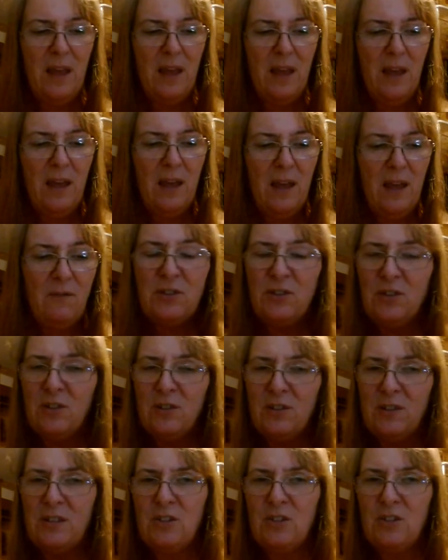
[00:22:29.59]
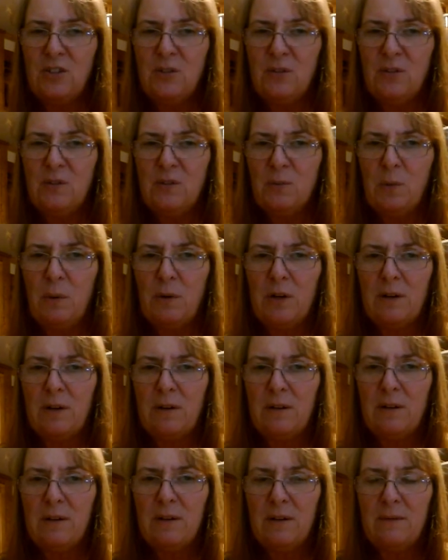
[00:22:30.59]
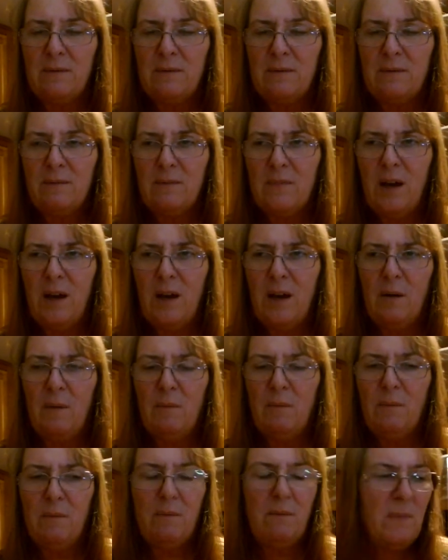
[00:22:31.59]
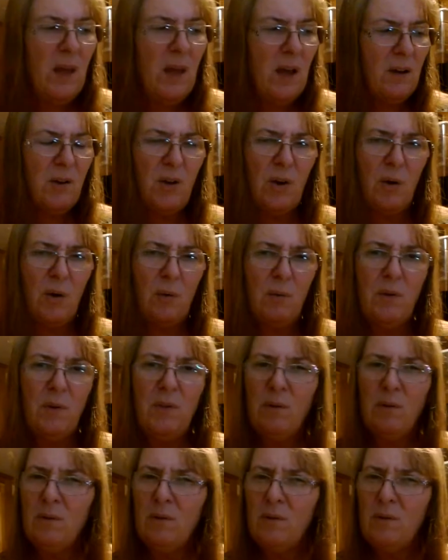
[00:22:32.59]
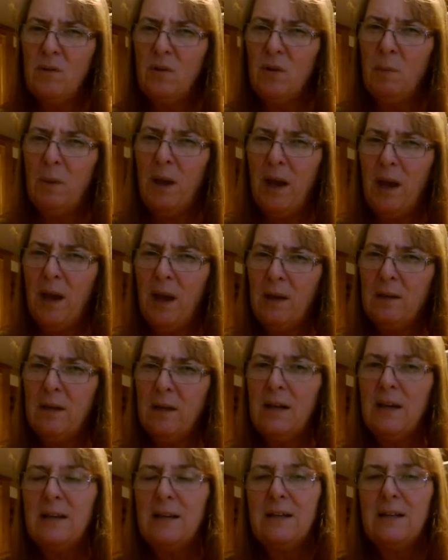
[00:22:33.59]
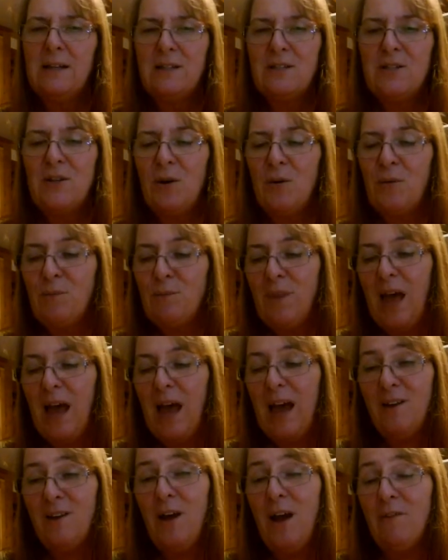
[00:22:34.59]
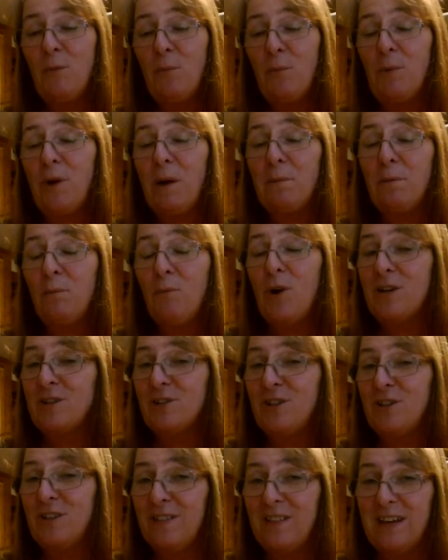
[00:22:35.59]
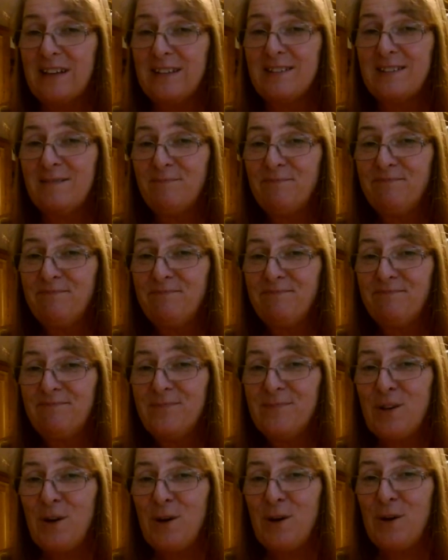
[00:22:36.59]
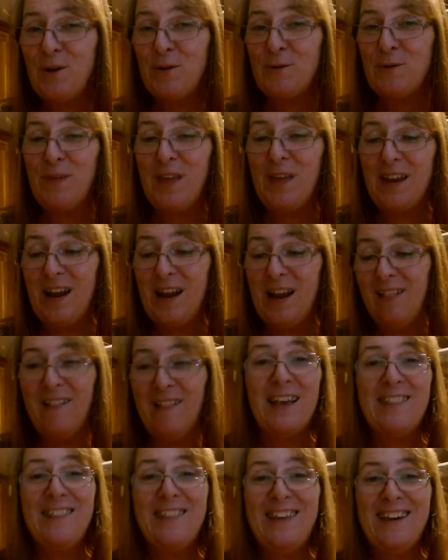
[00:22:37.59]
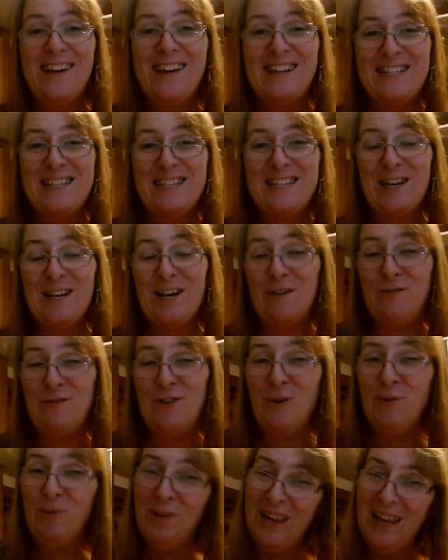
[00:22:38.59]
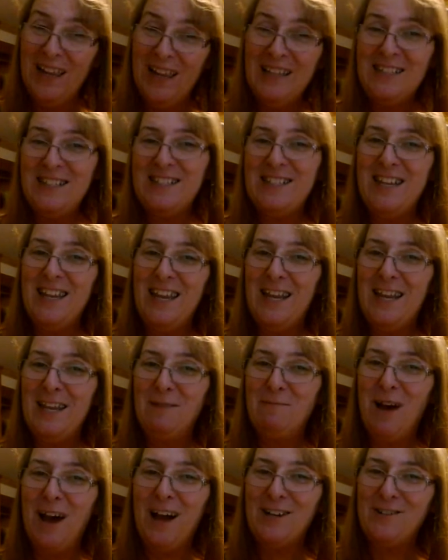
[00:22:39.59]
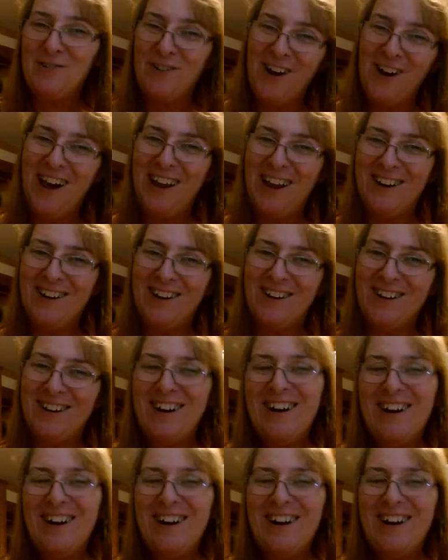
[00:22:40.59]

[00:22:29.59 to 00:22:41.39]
And facial tissues, we were um, not going through too bad. So I don't have a problem washing things. So, and I like the idea of no lint in my dryer.